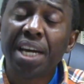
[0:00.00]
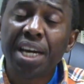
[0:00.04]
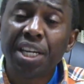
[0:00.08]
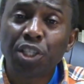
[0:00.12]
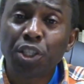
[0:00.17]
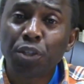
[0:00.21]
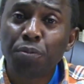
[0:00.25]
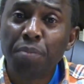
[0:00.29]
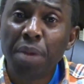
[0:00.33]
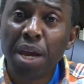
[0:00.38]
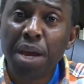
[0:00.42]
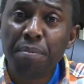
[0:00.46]

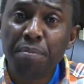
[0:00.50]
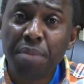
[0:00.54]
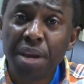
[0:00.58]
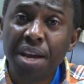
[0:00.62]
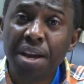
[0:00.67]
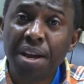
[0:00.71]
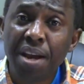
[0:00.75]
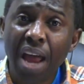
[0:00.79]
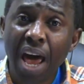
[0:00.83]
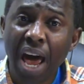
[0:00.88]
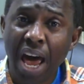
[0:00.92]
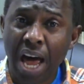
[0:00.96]
may be
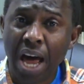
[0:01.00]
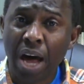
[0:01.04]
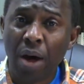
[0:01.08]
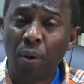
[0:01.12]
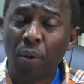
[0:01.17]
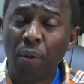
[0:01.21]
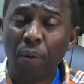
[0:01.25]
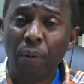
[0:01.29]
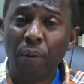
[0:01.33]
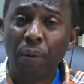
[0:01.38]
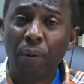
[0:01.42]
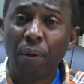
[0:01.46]
now.
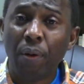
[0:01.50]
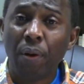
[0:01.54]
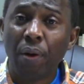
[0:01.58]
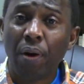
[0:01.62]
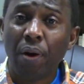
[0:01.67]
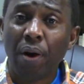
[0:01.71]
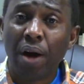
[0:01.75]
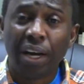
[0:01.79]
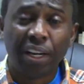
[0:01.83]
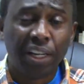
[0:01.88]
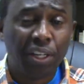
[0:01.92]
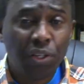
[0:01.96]

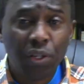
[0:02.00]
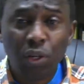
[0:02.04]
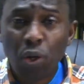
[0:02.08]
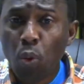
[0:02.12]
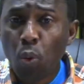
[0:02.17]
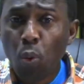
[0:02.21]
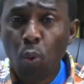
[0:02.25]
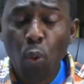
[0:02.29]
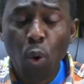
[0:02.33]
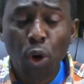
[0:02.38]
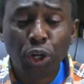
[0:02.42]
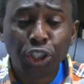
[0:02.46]
I don't know
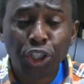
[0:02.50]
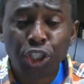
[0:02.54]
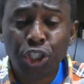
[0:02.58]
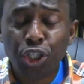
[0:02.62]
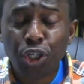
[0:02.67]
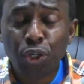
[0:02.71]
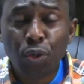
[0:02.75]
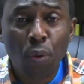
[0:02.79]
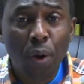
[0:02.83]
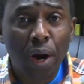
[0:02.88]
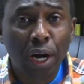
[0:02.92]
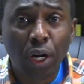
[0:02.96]
what
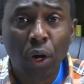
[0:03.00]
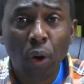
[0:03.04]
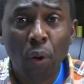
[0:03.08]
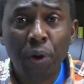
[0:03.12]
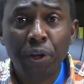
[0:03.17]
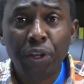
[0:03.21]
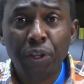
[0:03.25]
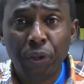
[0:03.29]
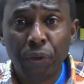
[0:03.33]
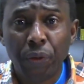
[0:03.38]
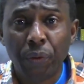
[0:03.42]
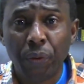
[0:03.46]
you are going
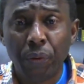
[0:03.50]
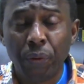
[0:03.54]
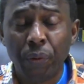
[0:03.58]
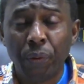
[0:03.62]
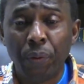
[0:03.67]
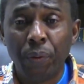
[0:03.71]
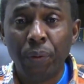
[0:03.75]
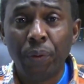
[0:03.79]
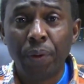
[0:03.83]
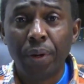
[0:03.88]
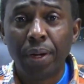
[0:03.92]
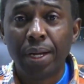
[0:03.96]

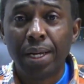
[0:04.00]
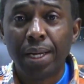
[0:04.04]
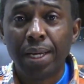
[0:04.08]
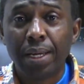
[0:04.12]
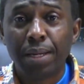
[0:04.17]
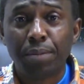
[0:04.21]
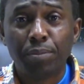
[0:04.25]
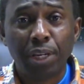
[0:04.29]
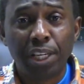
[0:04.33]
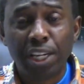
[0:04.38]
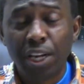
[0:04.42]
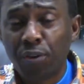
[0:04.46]
through.
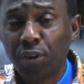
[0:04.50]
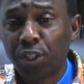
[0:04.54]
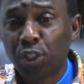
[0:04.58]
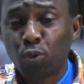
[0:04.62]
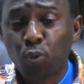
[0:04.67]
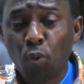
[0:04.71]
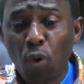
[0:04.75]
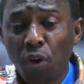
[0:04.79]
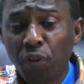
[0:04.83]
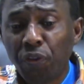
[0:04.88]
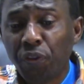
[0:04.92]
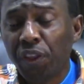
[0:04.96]
But there is
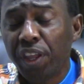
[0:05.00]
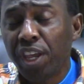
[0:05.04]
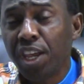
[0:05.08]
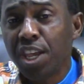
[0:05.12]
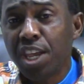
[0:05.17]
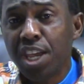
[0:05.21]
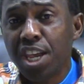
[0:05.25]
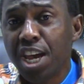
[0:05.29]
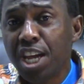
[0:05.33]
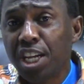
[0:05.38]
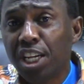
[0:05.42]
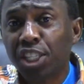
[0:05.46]
one thing
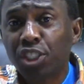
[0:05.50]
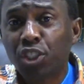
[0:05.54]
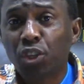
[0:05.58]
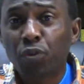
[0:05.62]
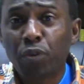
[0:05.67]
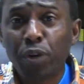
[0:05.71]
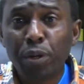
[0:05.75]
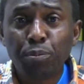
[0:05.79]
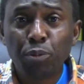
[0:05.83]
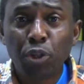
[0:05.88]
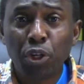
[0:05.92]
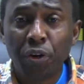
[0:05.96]
here the
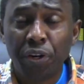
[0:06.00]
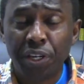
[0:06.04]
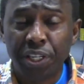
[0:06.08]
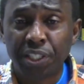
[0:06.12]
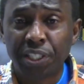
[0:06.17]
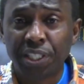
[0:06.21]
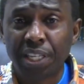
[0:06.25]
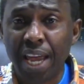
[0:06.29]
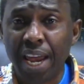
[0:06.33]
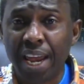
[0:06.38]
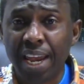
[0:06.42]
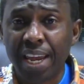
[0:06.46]
scripture is
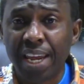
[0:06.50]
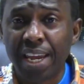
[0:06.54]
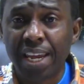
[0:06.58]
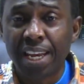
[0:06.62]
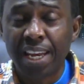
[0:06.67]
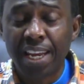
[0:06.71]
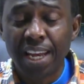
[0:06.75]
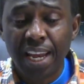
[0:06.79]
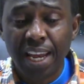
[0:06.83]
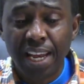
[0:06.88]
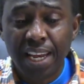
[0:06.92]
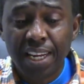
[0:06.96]
saying
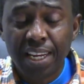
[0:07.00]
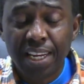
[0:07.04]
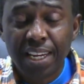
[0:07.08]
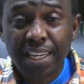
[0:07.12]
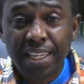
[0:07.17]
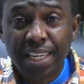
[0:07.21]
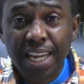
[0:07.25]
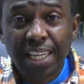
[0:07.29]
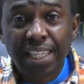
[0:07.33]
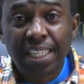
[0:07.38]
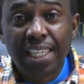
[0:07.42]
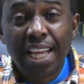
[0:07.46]

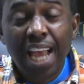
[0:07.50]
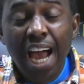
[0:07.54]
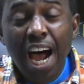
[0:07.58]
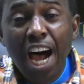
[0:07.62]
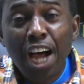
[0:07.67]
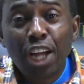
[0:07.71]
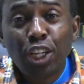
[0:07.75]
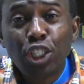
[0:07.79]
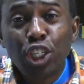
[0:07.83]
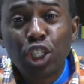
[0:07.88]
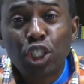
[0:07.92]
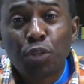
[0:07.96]
that
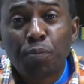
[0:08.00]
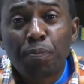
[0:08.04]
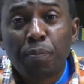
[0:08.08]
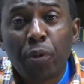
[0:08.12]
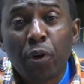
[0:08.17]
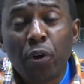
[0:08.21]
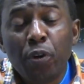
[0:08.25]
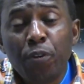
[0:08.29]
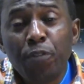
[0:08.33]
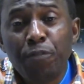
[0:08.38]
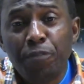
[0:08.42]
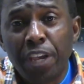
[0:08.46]
God is
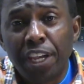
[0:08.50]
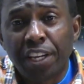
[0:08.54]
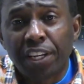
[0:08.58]
proving